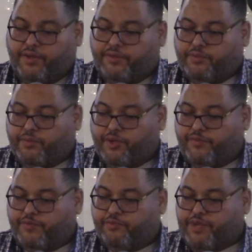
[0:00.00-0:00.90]
The word
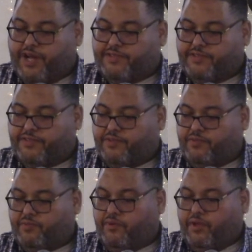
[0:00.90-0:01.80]
for
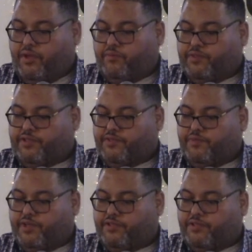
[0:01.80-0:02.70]
prostitute, which is
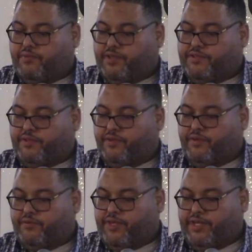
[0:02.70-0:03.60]
what she was in her
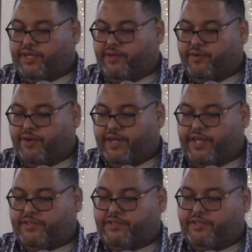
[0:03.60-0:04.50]
Greek
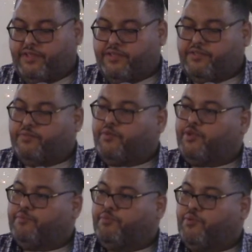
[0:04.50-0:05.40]
incarnation, is the
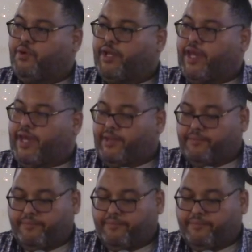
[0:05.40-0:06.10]
word porne.